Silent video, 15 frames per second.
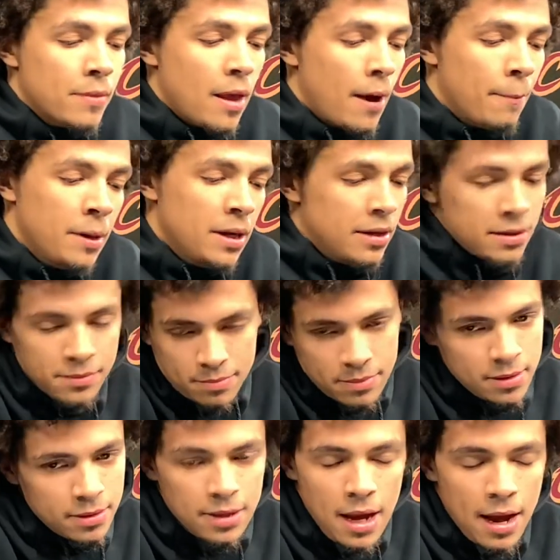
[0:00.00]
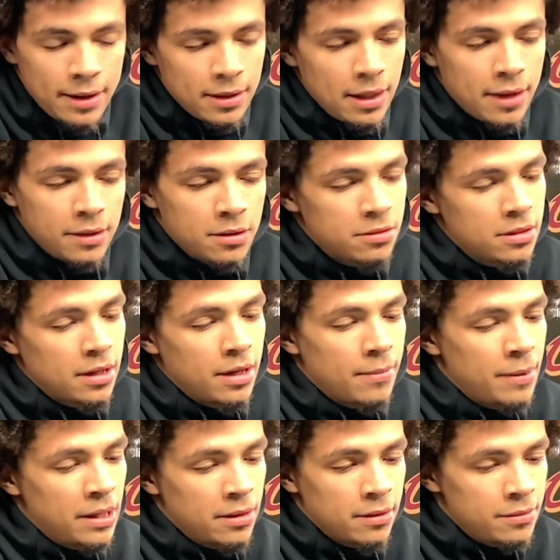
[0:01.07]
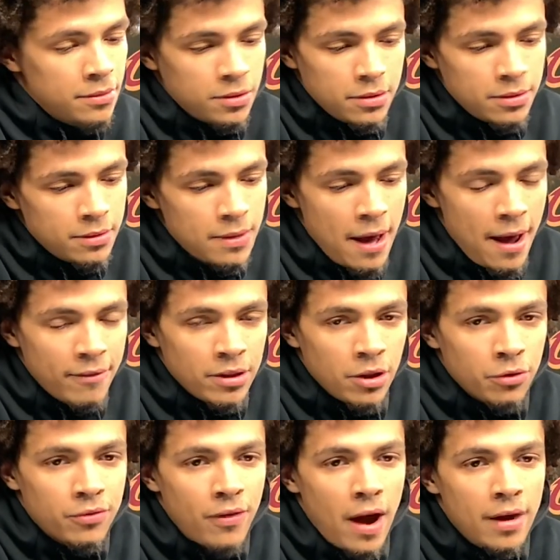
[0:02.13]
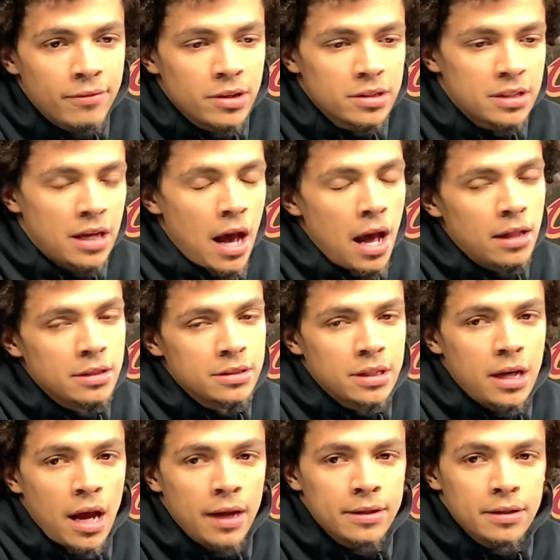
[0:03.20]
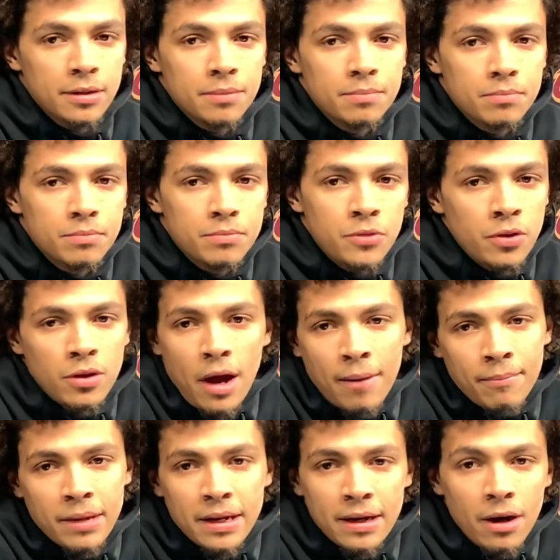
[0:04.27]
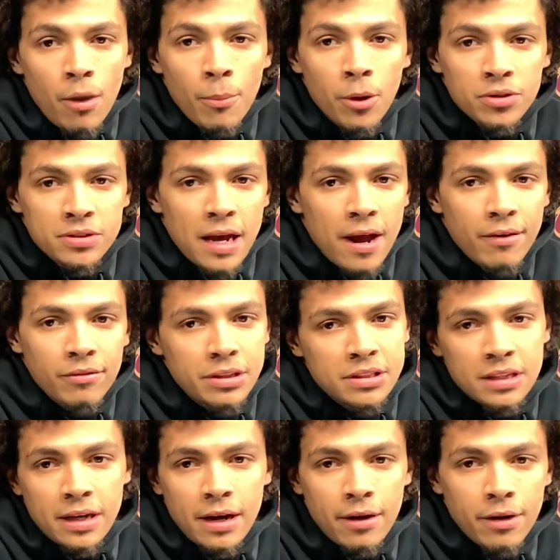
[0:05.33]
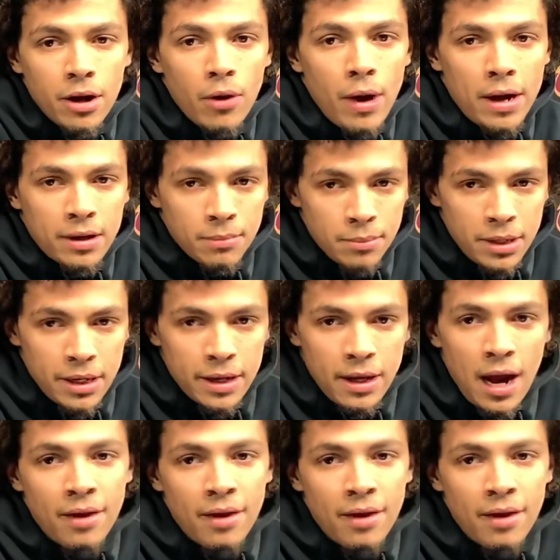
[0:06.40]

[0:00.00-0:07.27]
I mean, it's kind of like you said. I mean, having those 5 years of college, it kind of, I've been in almost every scenario I can be in.